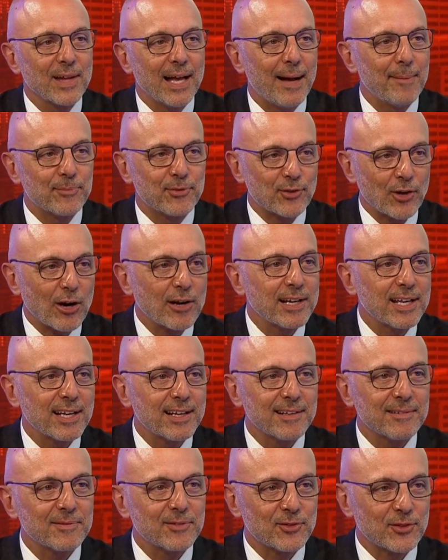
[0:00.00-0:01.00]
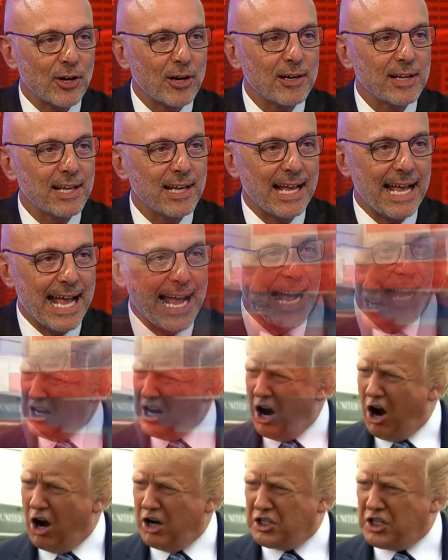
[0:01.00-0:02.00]
um, starting starting
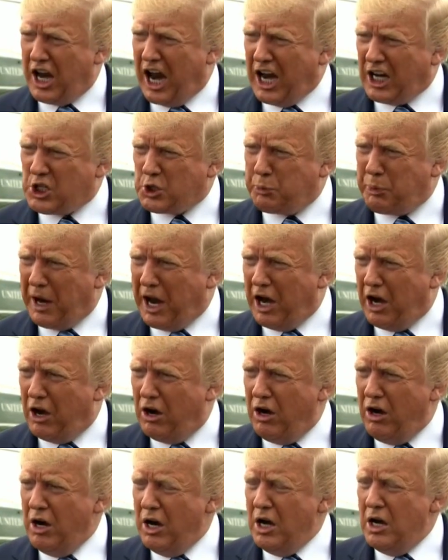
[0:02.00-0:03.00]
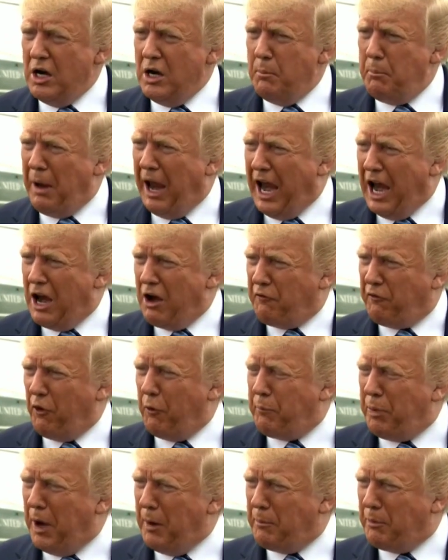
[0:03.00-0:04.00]
at the White House, and start starting
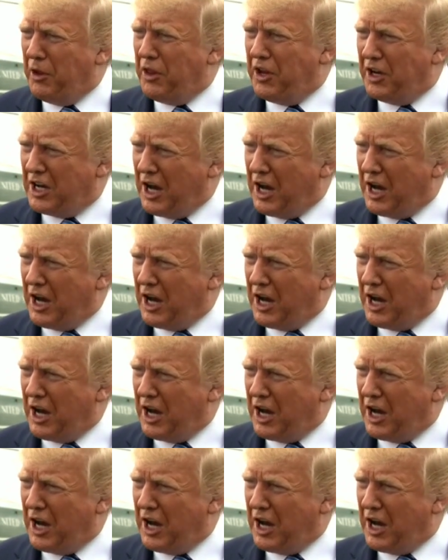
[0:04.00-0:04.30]
with the way the